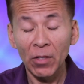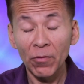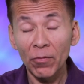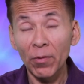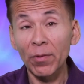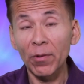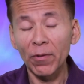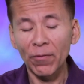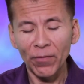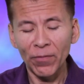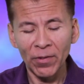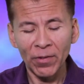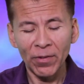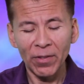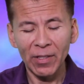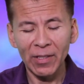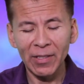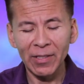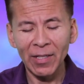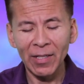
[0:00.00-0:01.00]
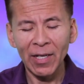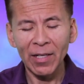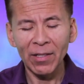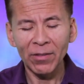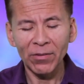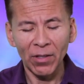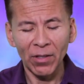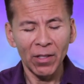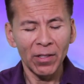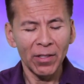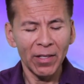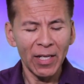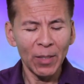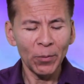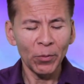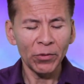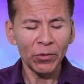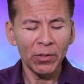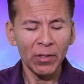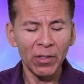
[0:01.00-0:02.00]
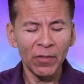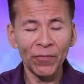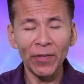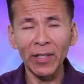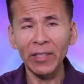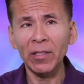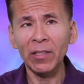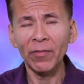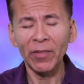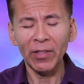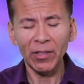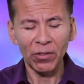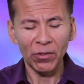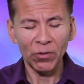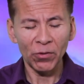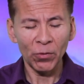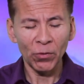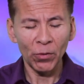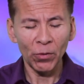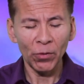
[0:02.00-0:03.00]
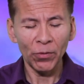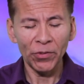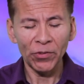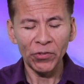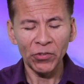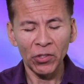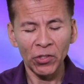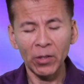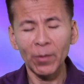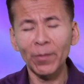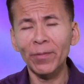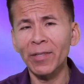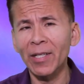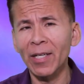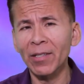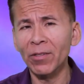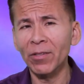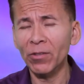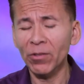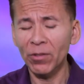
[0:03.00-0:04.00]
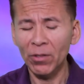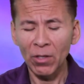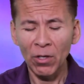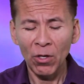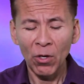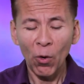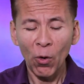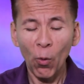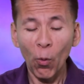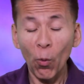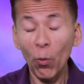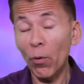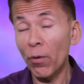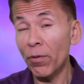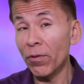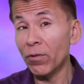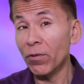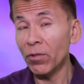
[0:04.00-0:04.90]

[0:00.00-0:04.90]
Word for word: from the fear that God is unable to effectively control the circumstances or the